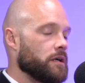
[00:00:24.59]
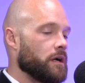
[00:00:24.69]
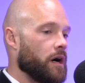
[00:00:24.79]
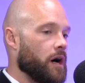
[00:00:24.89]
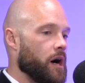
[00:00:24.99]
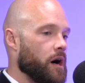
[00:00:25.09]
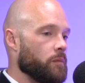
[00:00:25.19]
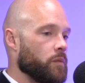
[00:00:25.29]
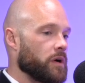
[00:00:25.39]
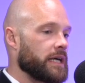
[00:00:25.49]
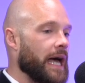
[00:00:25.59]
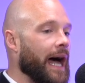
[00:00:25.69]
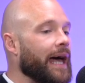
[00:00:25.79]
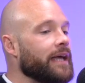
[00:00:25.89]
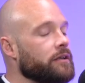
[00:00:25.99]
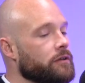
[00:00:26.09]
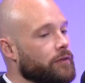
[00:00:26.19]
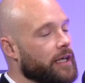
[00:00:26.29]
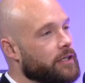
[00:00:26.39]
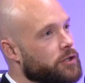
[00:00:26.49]
um, kind of
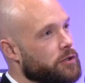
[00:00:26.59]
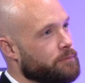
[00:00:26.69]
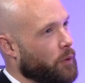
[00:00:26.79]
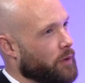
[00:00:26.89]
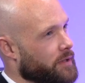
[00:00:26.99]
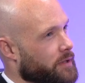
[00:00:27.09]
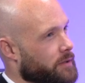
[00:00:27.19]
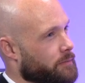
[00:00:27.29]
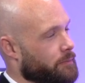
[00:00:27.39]
like a sports